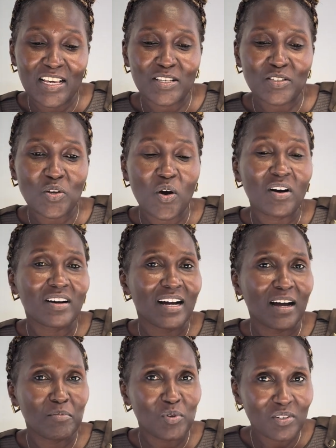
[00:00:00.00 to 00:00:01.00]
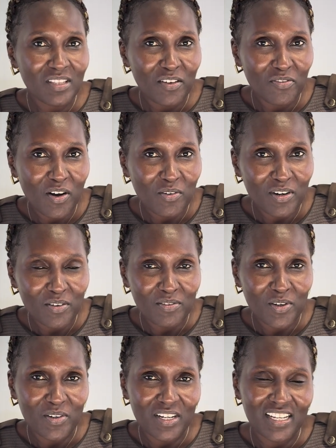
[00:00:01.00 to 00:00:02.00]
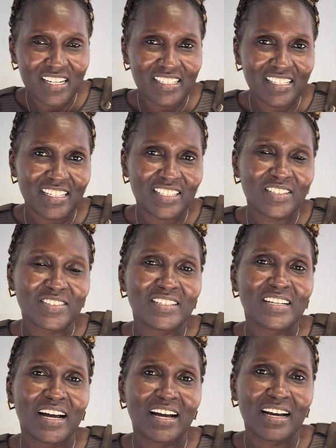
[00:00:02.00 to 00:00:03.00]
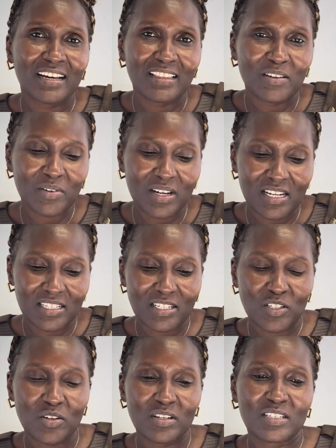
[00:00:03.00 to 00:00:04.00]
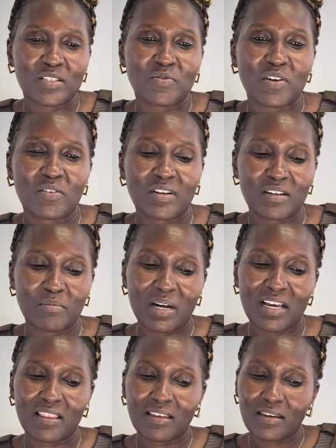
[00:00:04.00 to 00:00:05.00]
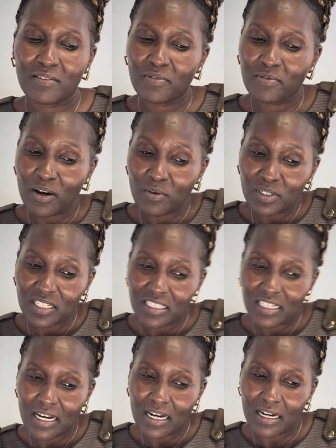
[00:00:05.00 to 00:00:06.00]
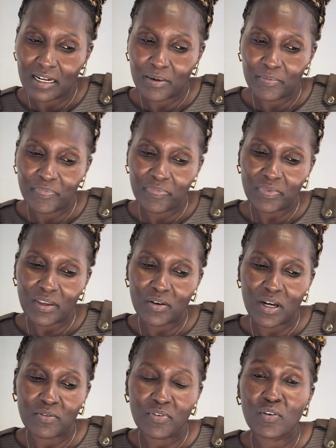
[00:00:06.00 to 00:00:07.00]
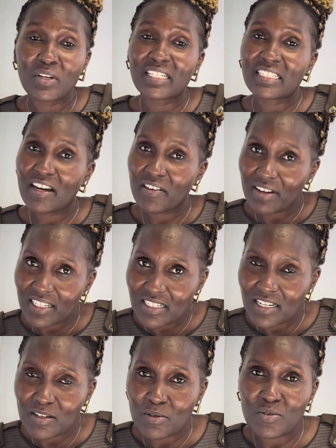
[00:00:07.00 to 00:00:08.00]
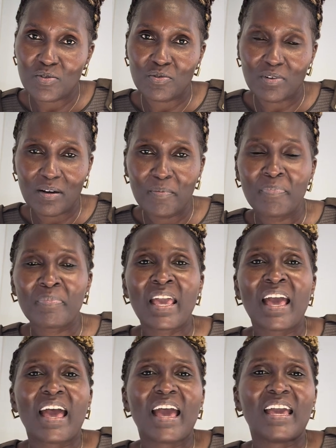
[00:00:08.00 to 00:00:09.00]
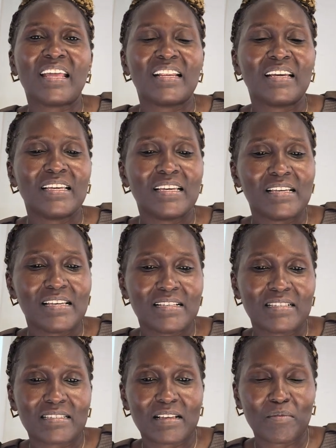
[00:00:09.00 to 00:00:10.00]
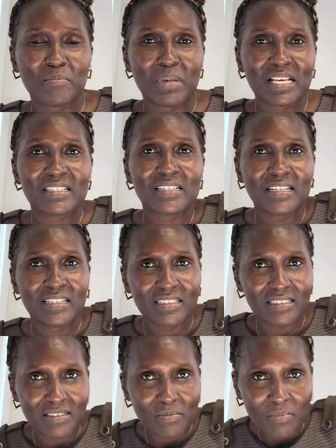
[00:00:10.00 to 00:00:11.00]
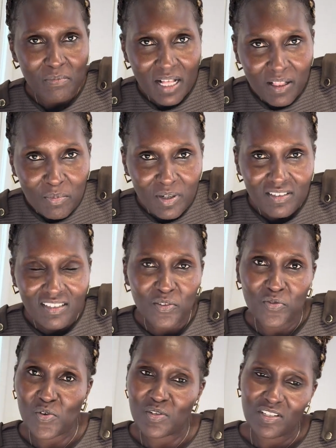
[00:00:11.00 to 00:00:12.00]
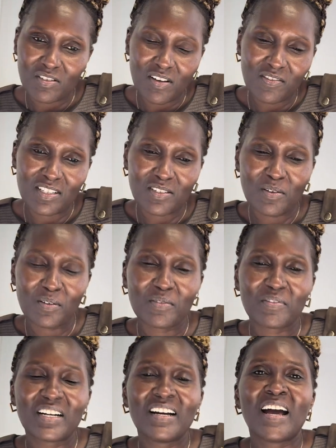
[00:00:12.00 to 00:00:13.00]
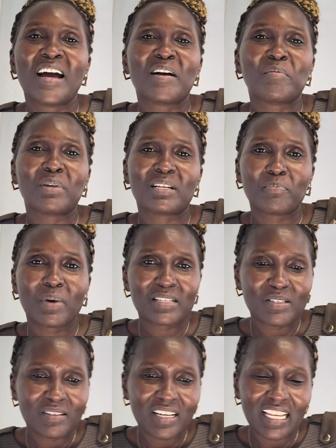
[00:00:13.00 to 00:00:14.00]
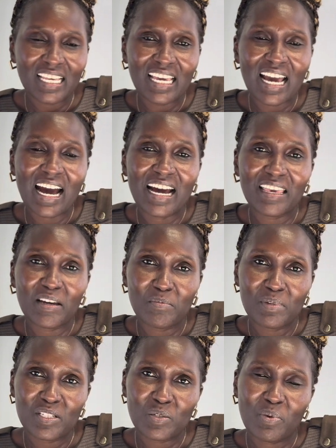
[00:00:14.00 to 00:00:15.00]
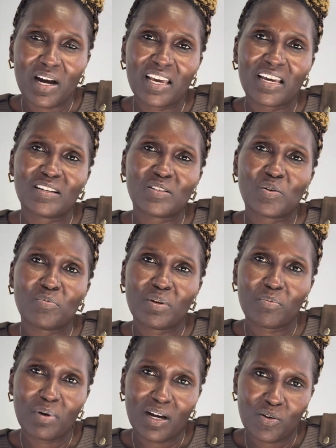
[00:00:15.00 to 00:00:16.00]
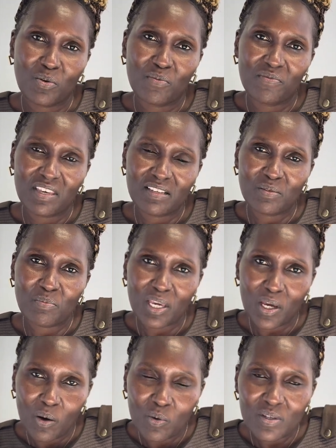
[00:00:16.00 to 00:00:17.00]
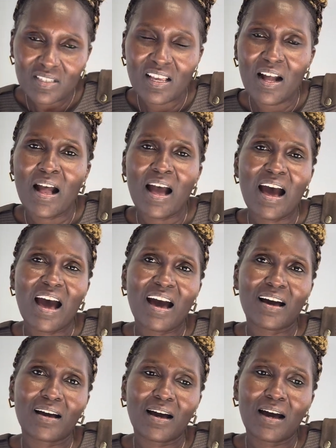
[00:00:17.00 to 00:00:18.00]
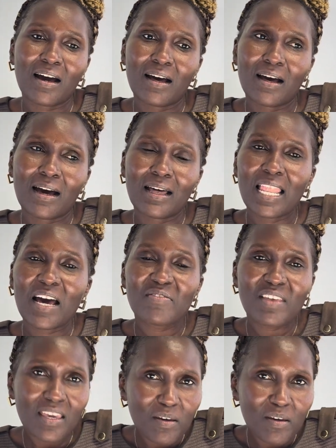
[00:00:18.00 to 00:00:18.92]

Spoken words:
So I'm not the founder of the organization. The organization is founded by the founding director, who's Ram, and he is based in Melbourne. Of course, he travels all over. Yeah. But personally, I am inspired to be part of this because I love the